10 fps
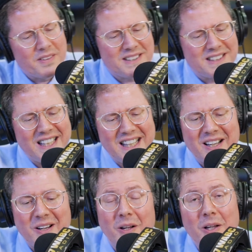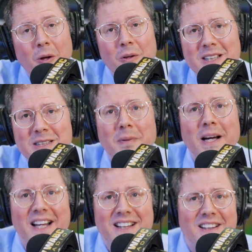the C E O, lonely
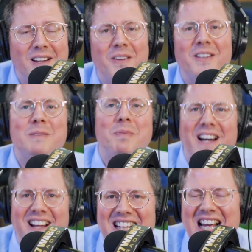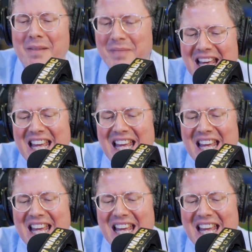spot, lonely spot on top.